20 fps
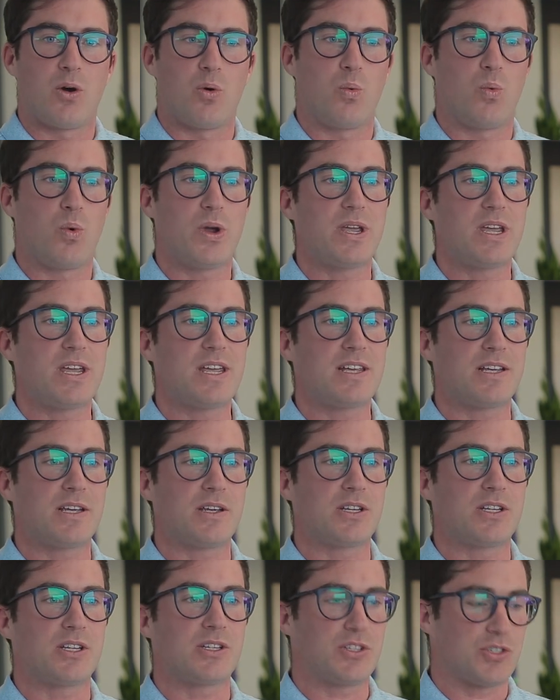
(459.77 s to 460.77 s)
we
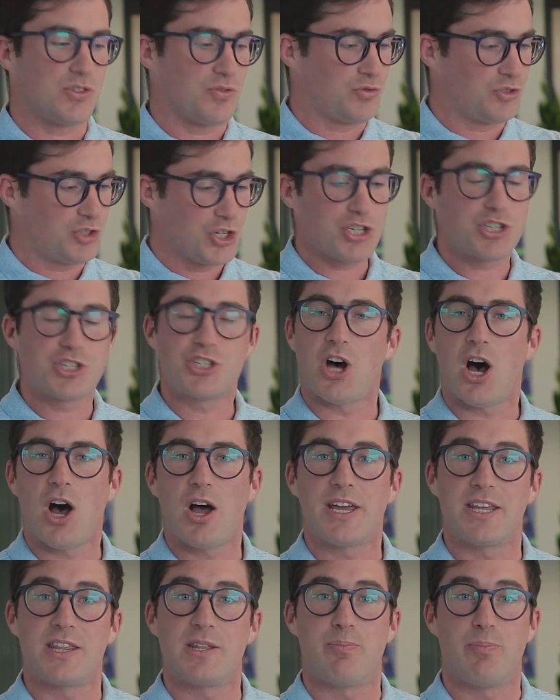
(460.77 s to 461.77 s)
just
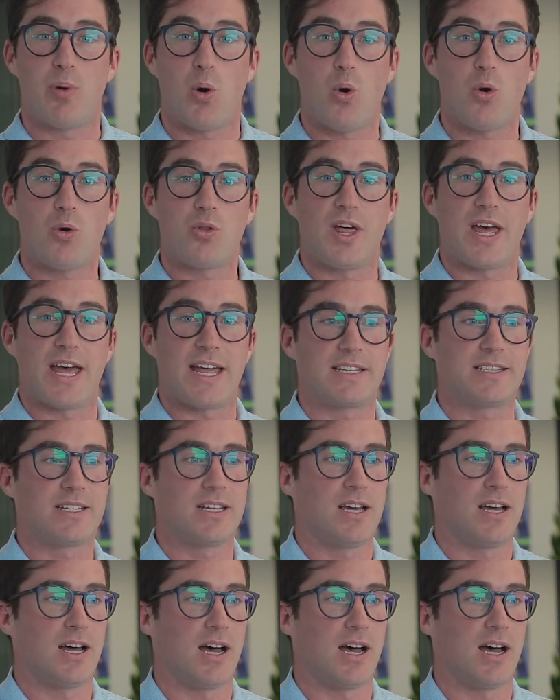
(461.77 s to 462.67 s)
saw in the poll that